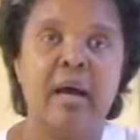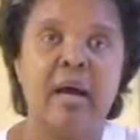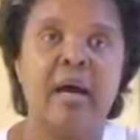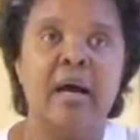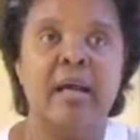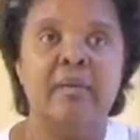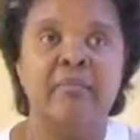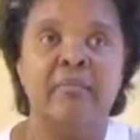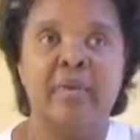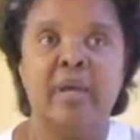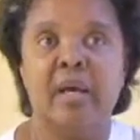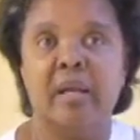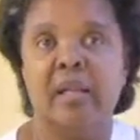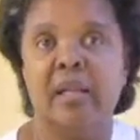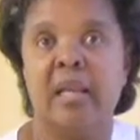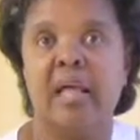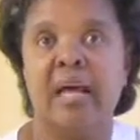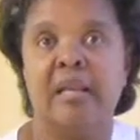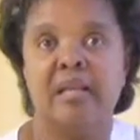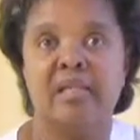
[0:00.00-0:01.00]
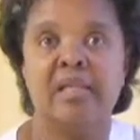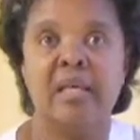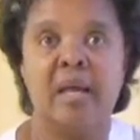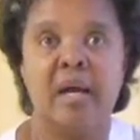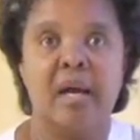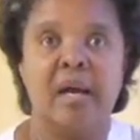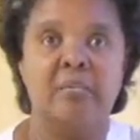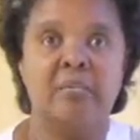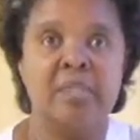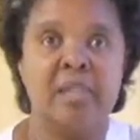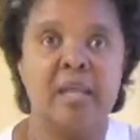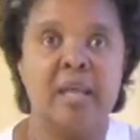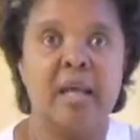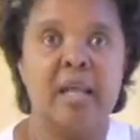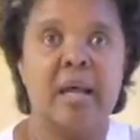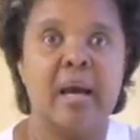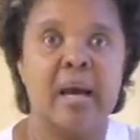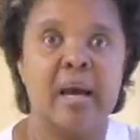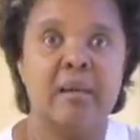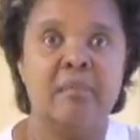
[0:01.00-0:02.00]
I found a lot of times
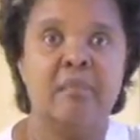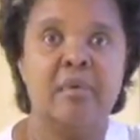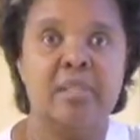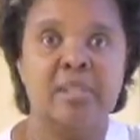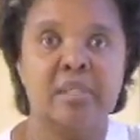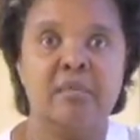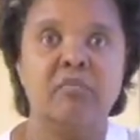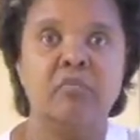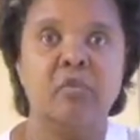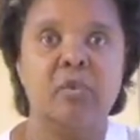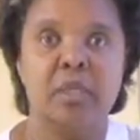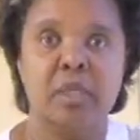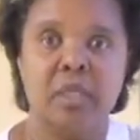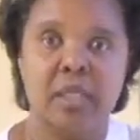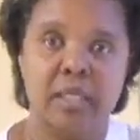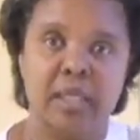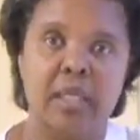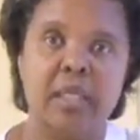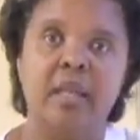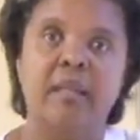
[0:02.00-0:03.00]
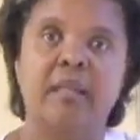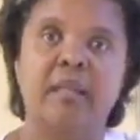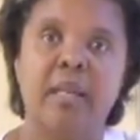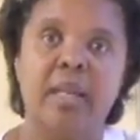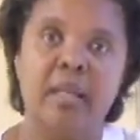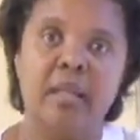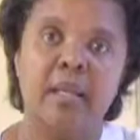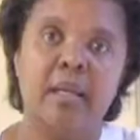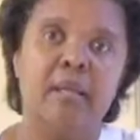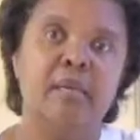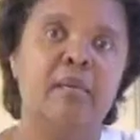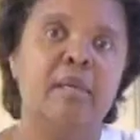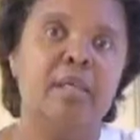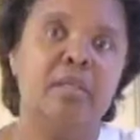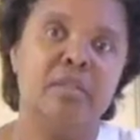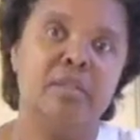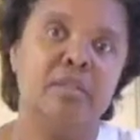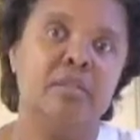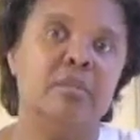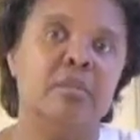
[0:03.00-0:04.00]
that I wasn't really
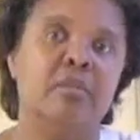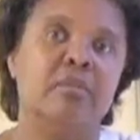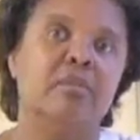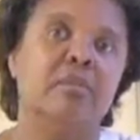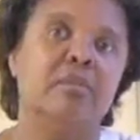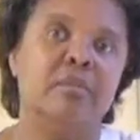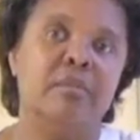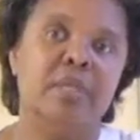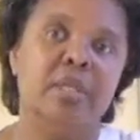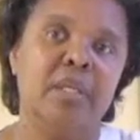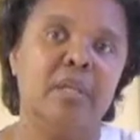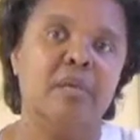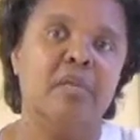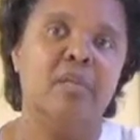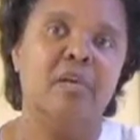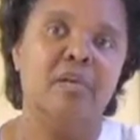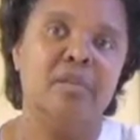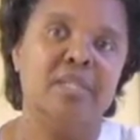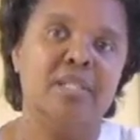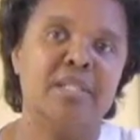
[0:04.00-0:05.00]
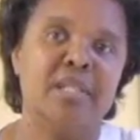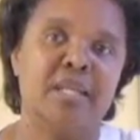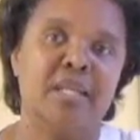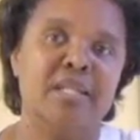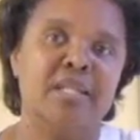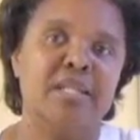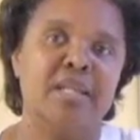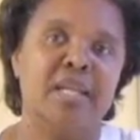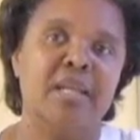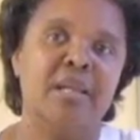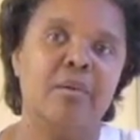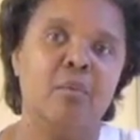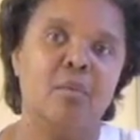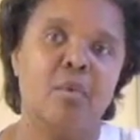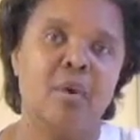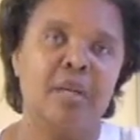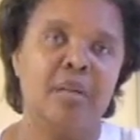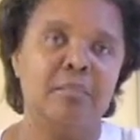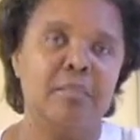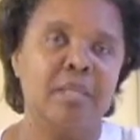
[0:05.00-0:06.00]
adhering to, those things that He
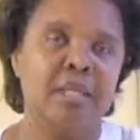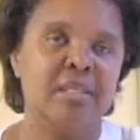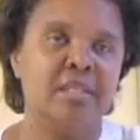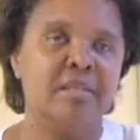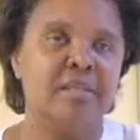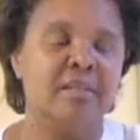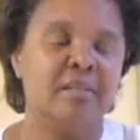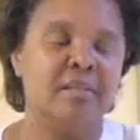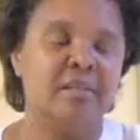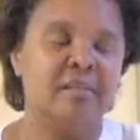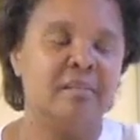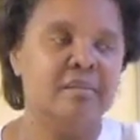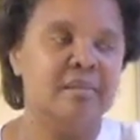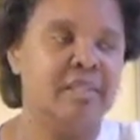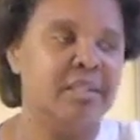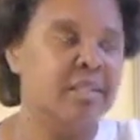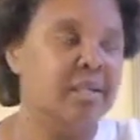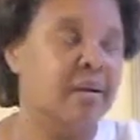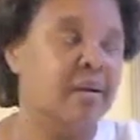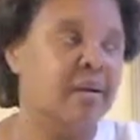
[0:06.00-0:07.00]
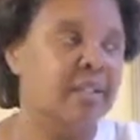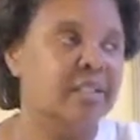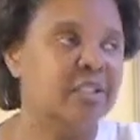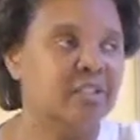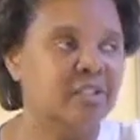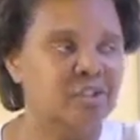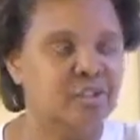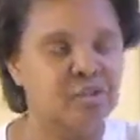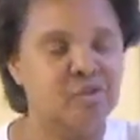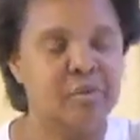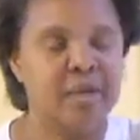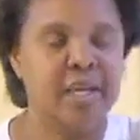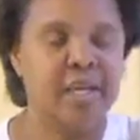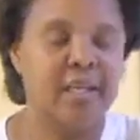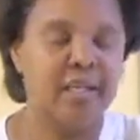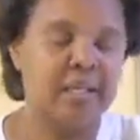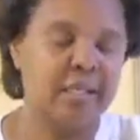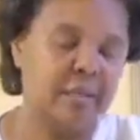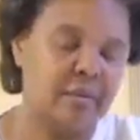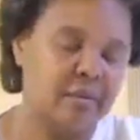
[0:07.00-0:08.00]
wanted me to do. So I did stray
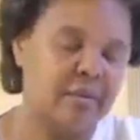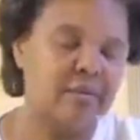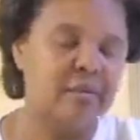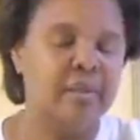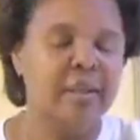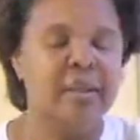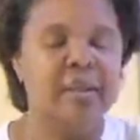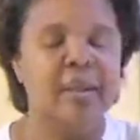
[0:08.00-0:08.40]
a little.